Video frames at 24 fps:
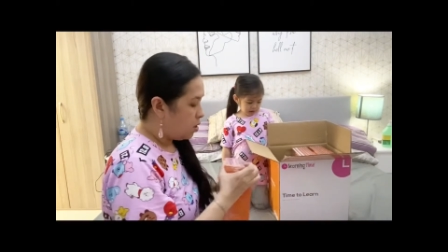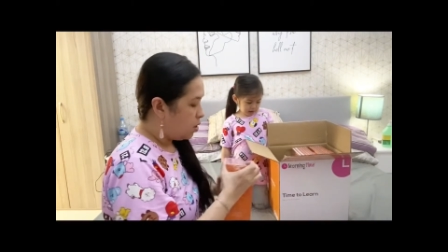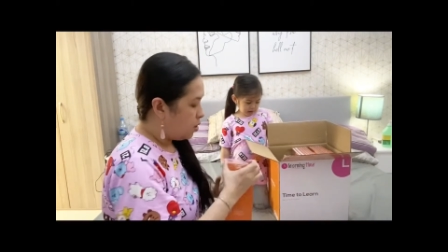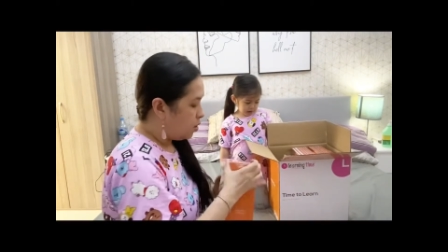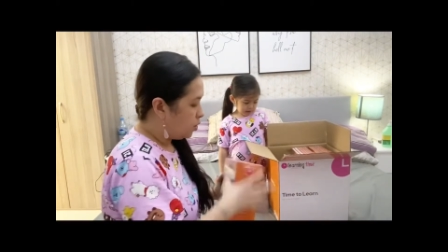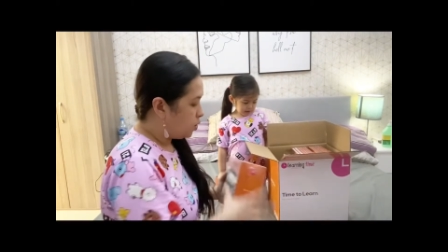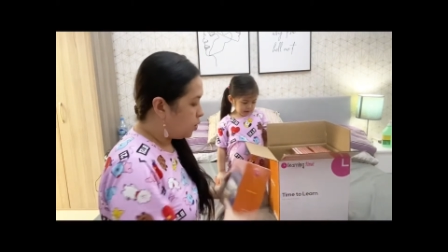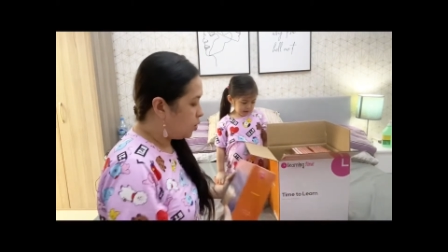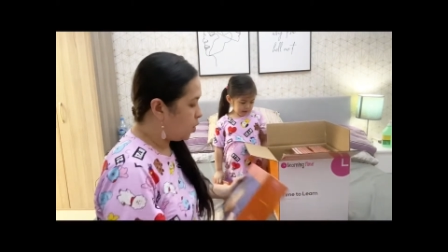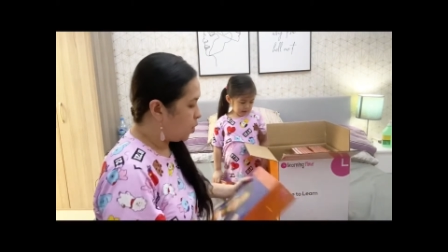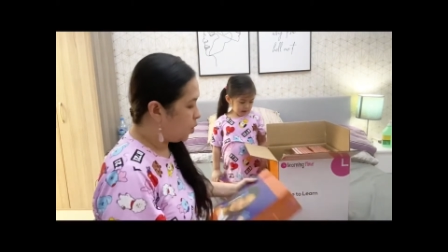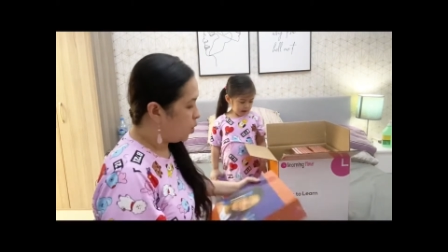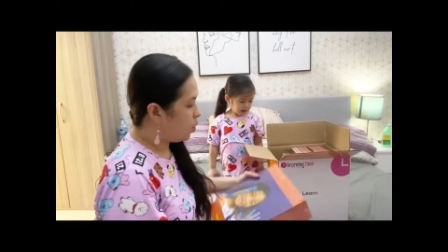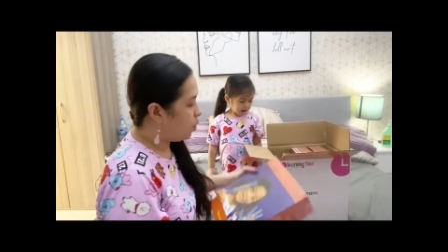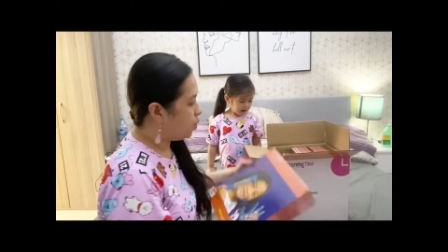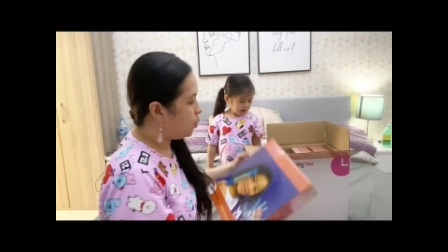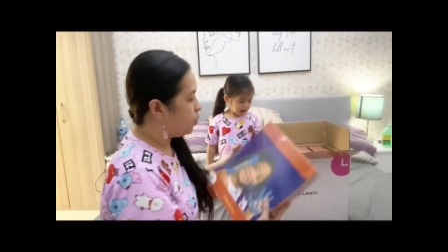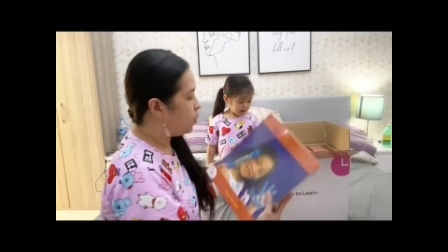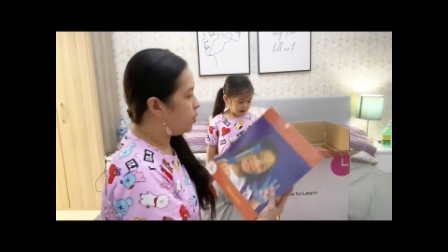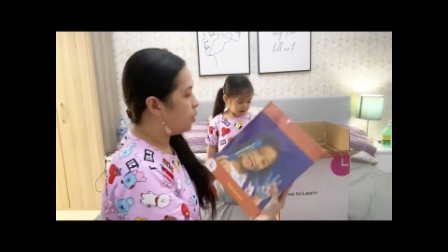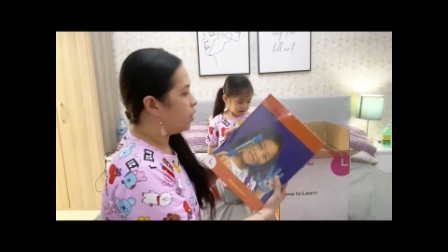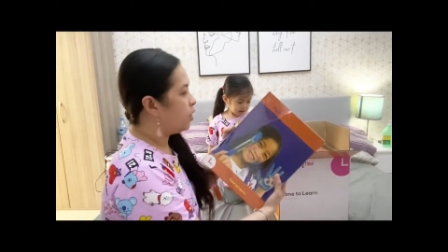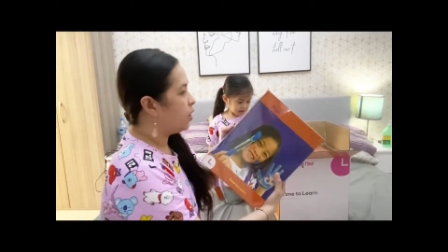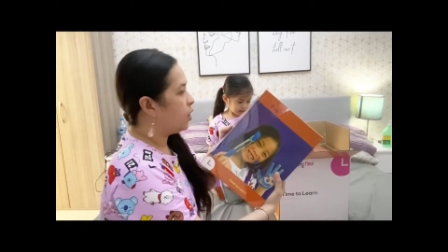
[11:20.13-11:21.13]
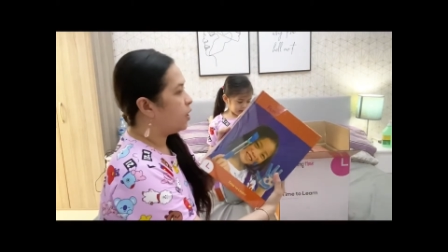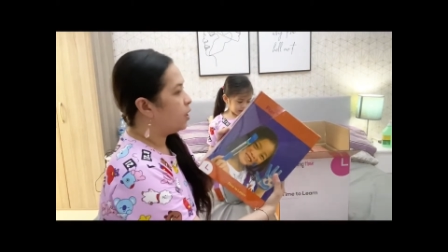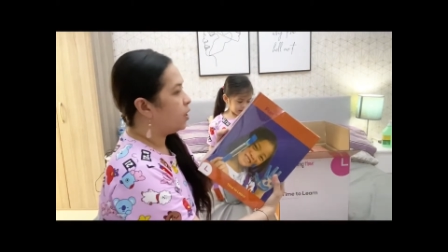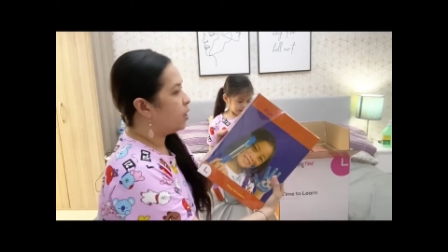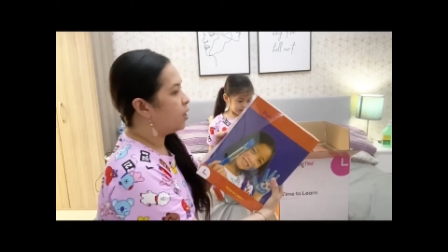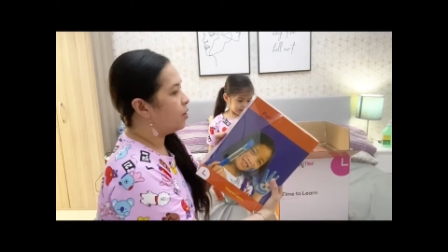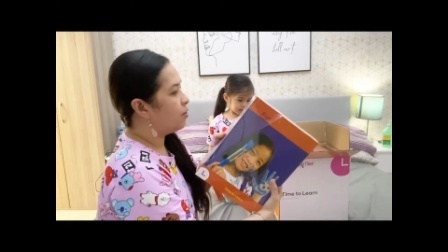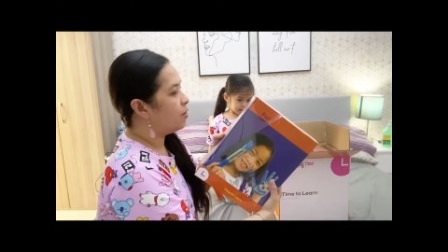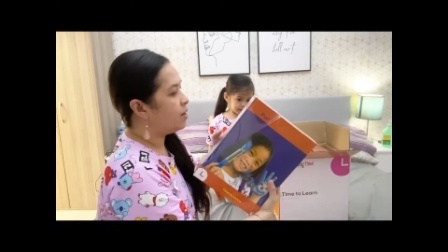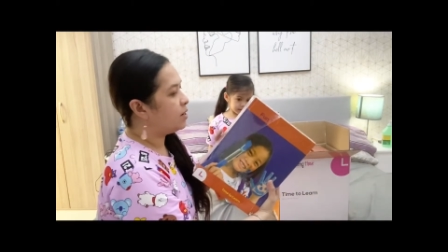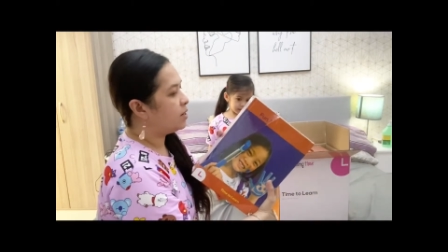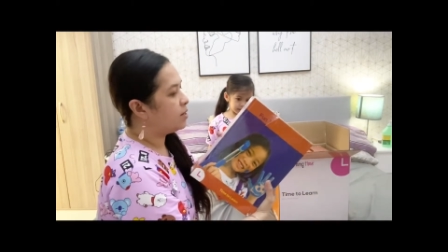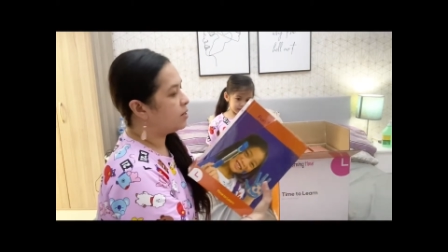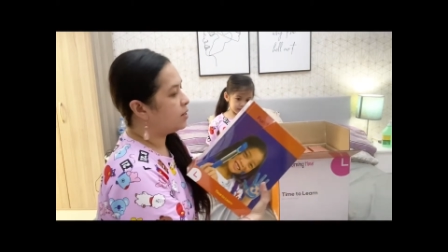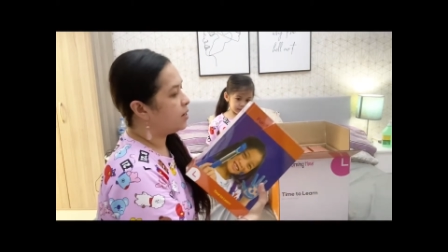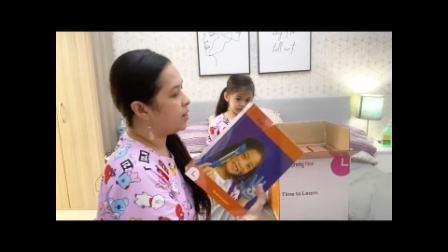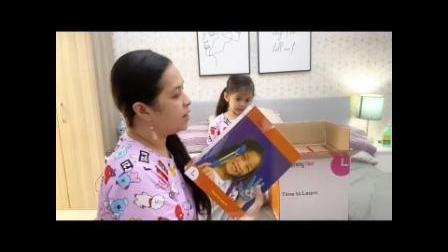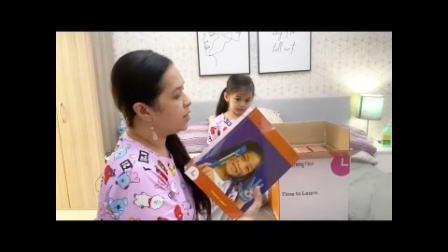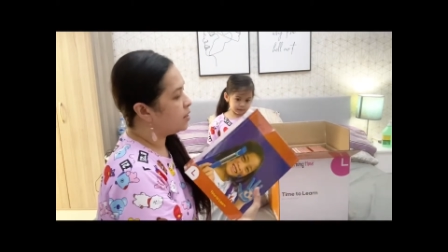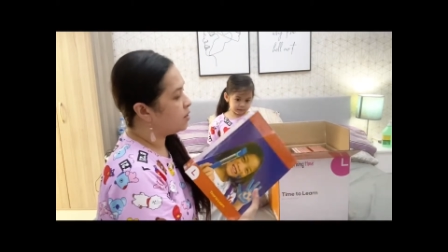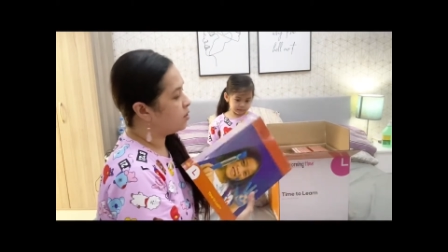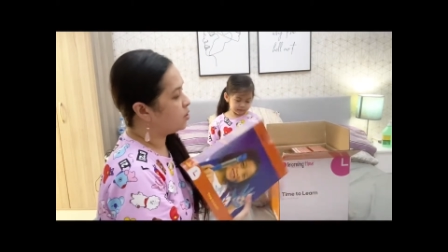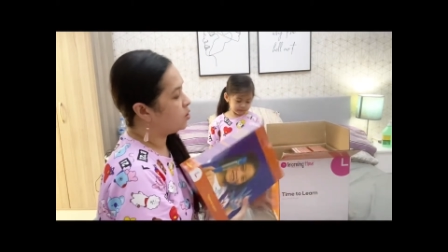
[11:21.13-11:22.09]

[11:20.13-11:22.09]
So here is it.